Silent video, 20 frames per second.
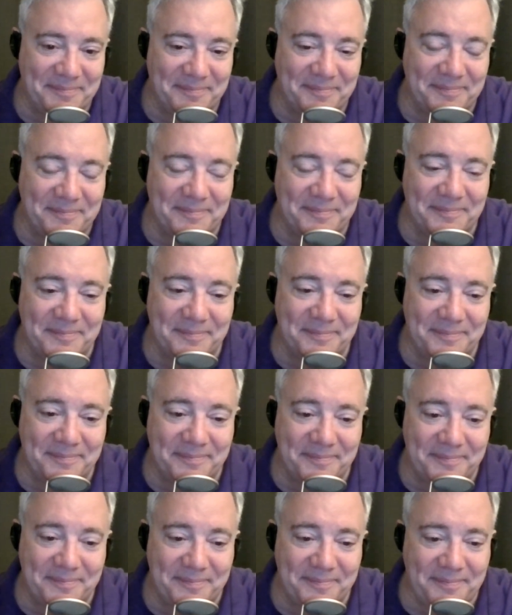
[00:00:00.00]

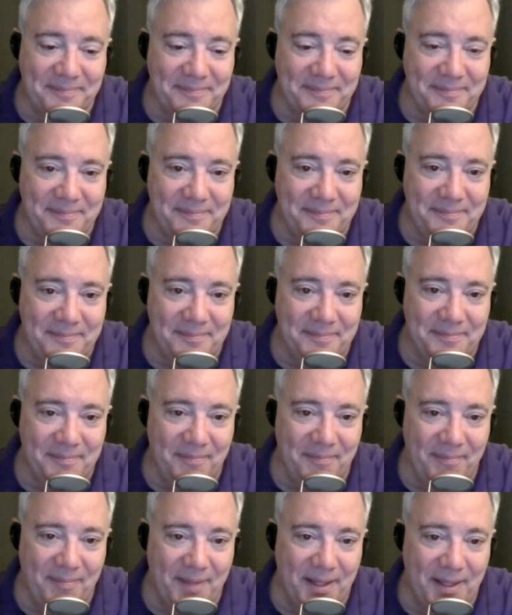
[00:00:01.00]

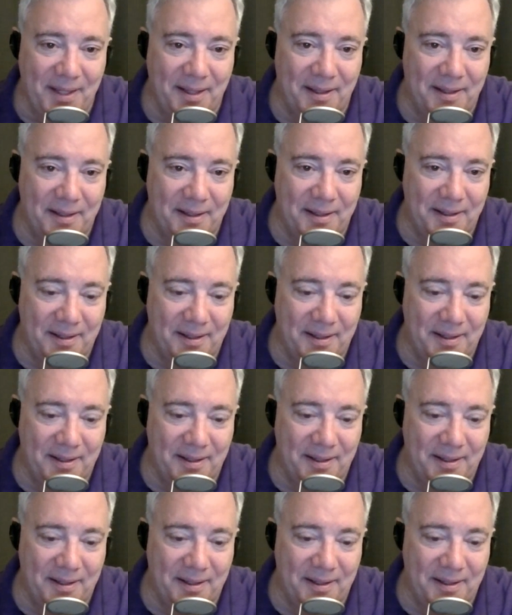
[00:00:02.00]
The person shown says nothing.